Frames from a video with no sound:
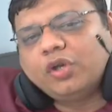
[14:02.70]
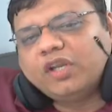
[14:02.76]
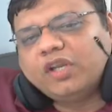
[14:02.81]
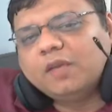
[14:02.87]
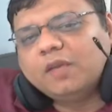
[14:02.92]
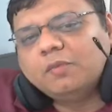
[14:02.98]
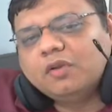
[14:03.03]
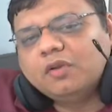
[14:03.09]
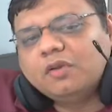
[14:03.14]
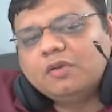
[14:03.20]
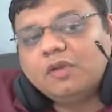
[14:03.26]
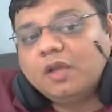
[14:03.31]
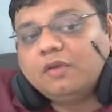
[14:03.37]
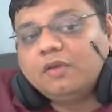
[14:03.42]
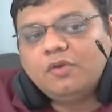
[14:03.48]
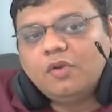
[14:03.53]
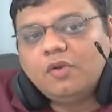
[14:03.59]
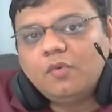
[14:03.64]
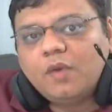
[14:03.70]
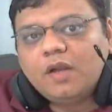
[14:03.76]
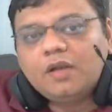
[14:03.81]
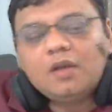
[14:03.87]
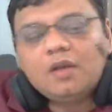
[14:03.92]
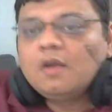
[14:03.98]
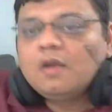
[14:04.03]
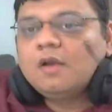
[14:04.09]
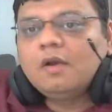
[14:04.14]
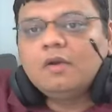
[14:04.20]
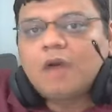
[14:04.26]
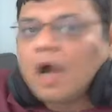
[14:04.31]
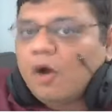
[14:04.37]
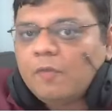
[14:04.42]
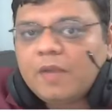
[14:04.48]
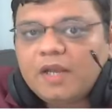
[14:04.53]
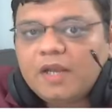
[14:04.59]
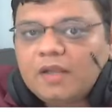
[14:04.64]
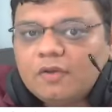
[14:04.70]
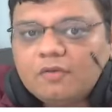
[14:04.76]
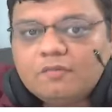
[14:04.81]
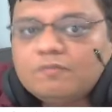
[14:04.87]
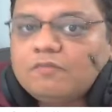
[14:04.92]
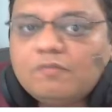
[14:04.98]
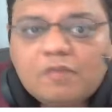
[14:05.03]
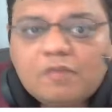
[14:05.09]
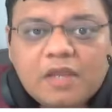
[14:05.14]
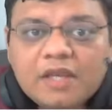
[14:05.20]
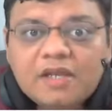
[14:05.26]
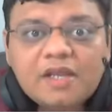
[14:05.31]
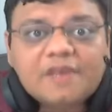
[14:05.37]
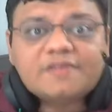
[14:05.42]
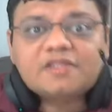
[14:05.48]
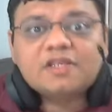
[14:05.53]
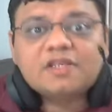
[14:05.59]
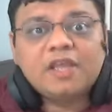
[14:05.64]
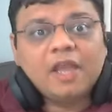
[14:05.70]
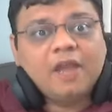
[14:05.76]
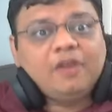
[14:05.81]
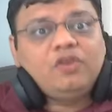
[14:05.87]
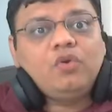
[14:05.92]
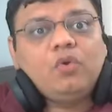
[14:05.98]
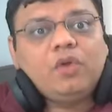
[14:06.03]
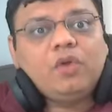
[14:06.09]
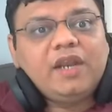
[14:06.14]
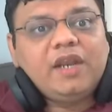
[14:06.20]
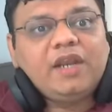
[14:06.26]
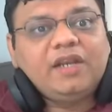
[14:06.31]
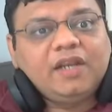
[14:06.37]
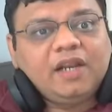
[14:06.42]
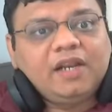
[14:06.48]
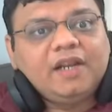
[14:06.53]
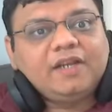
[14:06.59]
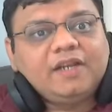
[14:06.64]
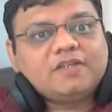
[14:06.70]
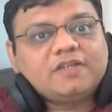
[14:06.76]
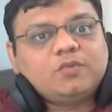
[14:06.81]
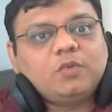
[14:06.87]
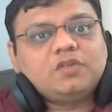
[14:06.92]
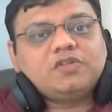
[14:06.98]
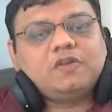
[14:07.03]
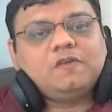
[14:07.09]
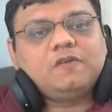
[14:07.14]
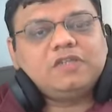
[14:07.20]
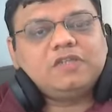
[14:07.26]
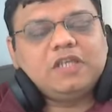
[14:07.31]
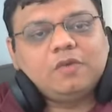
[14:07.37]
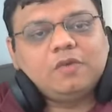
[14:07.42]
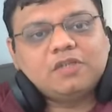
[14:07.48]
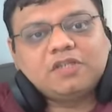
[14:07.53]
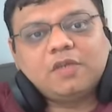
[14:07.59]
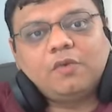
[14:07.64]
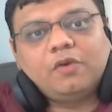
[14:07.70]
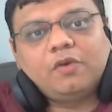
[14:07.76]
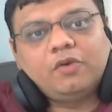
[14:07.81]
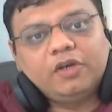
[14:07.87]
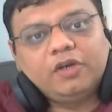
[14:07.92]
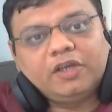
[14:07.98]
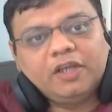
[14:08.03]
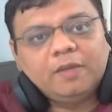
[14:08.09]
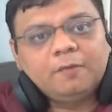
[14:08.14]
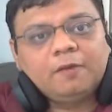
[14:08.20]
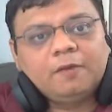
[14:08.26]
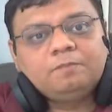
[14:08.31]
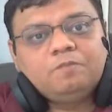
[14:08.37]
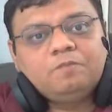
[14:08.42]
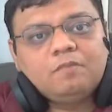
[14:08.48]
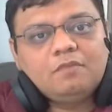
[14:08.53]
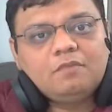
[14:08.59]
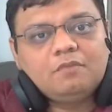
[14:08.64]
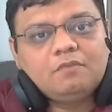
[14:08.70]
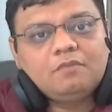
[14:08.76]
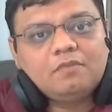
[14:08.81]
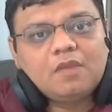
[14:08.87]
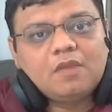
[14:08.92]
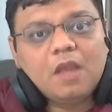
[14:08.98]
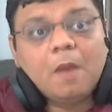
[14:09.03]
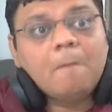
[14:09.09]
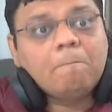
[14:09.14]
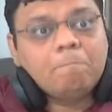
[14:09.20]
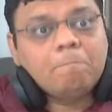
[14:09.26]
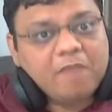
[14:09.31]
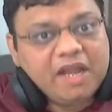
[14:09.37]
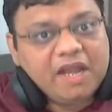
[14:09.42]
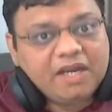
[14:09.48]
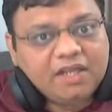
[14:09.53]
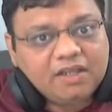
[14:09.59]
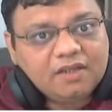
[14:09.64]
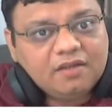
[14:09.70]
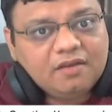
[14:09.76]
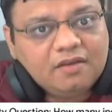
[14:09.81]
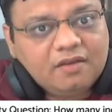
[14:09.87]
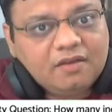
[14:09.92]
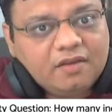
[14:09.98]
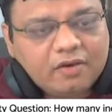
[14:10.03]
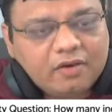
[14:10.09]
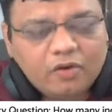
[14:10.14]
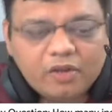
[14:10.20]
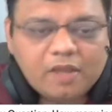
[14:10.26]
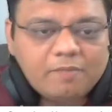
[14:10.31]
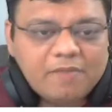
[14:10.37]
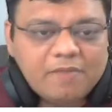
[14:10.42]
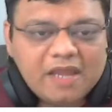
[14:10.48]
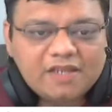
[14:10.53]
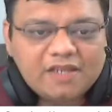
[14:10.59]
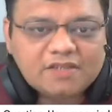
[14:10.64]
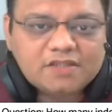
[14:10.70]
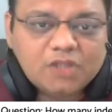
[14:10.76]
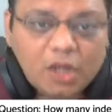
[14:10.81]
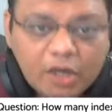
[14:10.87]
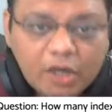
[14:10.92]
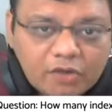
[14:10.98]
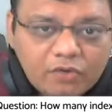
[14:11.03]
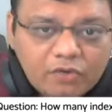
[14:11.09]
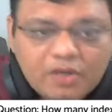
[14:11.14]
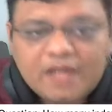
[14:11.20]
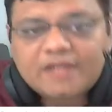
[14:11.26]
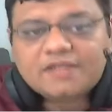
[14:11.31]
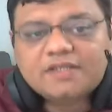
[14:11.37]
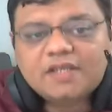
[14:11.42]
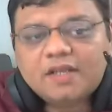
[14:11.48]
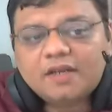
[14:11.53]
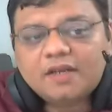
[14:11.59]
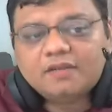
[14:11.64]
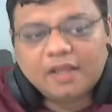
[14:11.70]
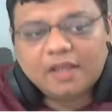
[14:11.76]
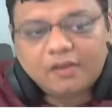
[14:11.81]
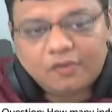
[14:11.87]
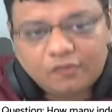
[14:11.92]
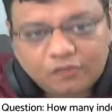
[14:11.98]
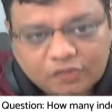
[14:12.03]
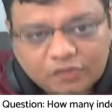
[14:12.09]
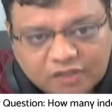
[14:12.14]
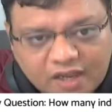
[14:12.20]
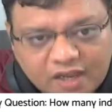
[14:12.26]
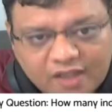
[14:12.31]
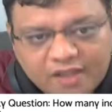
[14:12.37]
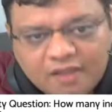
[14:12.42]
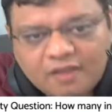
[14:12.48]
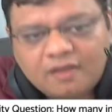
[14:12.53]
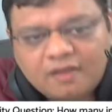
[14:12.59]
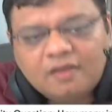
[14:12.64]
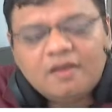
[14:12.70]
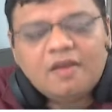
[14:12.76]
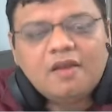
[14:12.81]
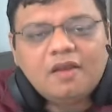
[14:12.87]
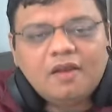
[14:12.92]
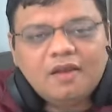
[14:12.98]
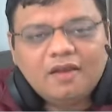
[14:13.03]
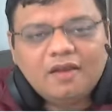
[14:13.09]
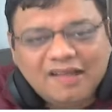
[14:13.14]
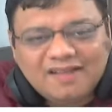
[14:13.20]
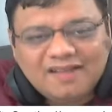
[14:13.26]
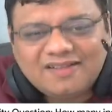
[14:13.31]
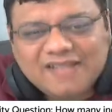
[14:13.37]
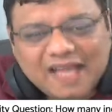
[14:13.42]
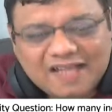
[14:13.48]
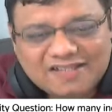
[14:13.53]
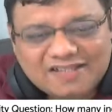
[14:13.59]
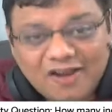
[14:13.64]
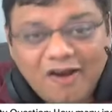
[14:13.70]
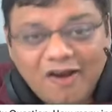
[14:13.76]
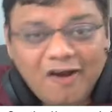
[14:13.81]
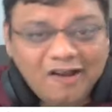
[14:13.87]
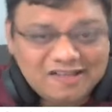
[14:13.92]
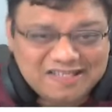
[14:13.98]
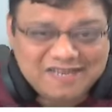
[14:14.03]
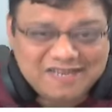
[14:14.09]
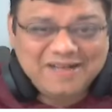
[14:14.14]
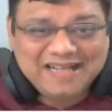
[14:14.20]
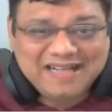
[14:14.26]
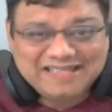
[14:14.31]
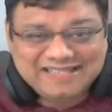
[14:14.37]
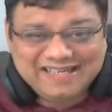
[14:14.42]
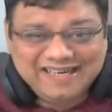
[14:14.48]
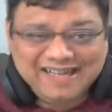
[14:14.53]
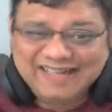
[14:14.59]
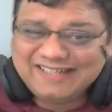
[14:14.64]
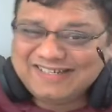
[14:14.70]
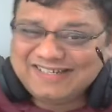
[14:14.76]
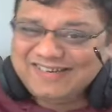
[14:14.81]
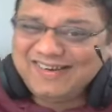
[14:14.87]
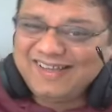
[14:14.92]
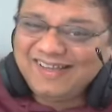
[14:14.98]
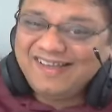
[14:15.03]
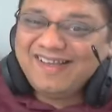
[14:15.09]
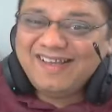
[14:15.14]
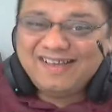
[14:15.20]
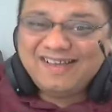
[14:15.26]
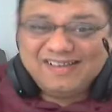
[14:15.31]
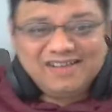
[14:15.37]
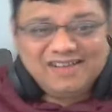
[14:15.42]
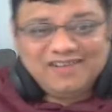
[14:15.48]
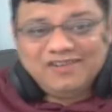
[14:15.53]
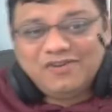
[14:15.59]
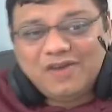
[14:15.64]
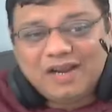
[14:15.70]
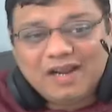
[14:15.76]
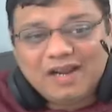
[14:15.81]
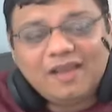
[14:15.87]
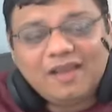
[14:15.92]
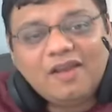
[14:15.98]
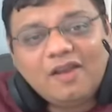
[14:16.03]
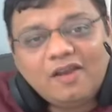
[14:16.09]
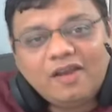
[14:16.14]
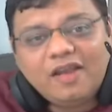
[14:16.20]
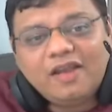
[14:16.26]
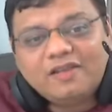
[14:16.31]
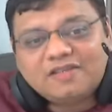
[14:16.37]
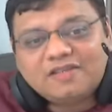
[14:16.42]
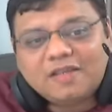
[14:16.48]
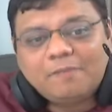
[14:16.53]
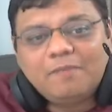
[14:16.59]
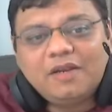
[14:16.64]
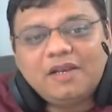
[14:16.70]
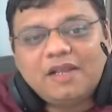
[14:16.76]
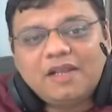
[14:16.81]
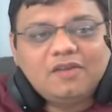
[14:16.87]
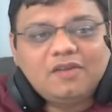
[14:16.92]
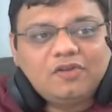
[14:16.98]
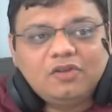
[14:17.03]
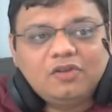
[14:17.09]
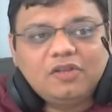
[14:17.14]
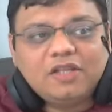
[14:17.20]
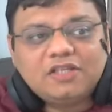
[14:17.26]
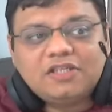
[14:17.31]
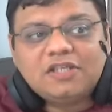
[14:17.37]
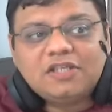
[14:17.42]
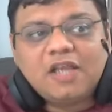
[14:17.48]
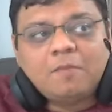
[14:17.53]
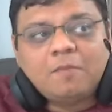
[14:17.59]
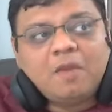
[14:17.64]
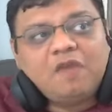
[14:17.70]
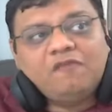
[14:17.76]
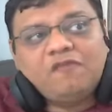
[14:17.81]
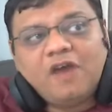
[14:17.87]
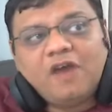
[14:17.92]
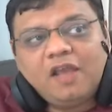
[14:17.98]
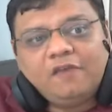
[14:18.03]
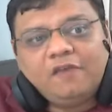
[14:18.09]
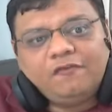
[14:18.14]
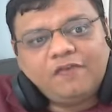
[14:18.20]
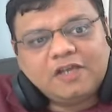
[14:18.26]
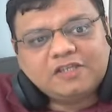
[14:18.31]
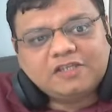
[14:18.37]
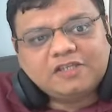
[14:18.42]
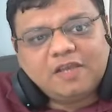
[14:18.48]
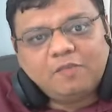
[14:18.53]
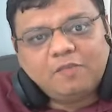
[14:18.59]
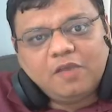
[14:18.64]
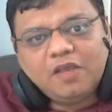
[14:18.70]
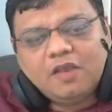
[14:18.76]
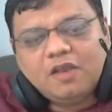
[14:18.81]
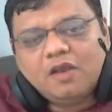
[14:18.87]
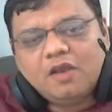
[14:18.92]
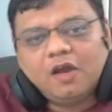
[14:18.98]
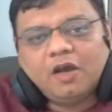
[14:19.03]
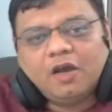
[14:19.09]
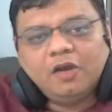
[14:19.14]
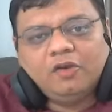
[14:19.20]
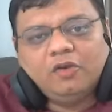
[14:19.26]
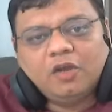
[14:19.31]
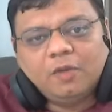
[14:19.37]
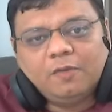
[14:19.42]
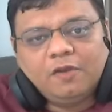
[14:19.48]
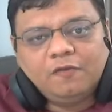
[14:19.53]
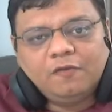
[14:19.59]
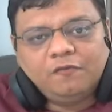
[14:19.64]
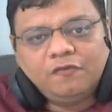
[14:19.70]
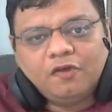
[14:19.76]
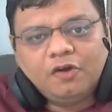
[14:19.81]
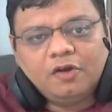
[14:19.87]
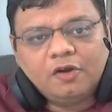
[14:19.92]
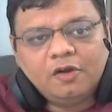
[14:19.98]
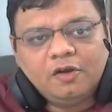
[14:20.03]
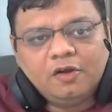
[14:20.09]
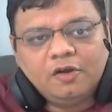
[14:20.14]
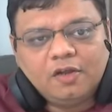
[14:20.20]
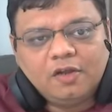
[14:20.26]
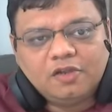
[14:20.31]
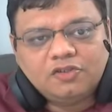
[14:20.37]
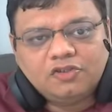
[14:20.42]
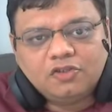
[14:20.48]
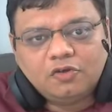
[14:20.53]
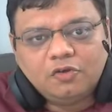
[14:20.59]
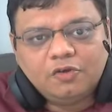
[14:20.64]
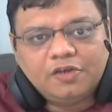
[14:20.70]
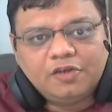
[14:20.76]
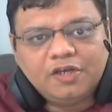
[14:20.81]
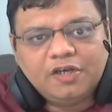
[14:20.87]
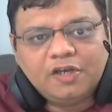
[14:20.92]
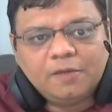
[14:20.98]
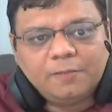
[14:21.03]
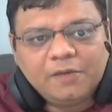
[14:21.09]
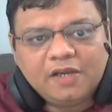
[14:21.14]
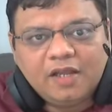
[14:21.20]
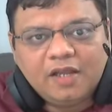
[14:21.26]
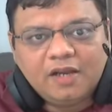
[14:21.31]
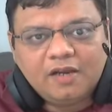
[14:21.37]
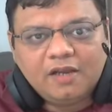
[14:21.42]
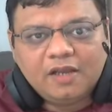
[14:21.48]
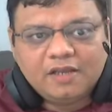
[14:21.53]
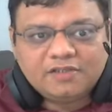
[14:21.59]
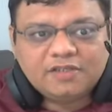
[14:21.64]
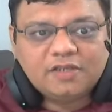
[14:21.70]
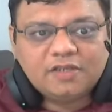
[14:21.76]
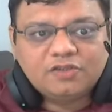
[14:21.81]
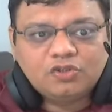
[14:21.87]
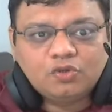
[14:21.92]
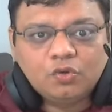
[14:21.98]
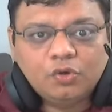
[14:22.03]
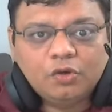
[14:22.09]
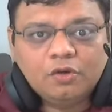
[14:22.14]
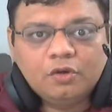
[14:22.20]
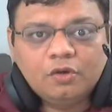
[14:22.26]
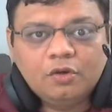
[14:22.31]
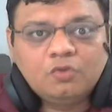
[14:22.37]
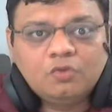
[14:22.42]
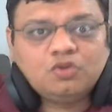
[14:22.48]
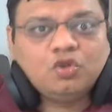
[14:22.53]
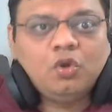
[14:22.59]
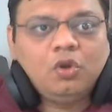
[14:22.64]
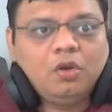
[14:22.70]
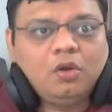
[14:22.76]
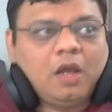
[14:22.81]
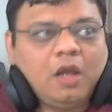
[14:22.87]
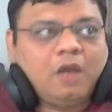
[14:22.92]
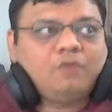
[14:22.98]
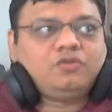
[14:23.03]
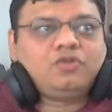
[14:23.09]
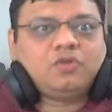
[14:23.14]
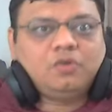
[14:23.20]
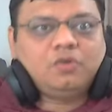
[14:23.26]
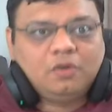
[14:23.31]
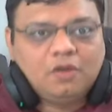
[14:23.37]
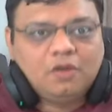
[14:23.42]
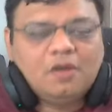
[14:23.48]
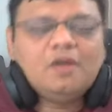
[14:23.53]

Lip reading: a table? Like, you know what? How many index can you create in a latest version of SQL Server on a table? Many. Okay, many is not a good answer. Thank you for trying. That's an awesome answer, actually. You are like, hey, somebody like, this is like my wife asking me, are you coming for lunch or dinner, Pinal? I said, soon. Soon. How soon?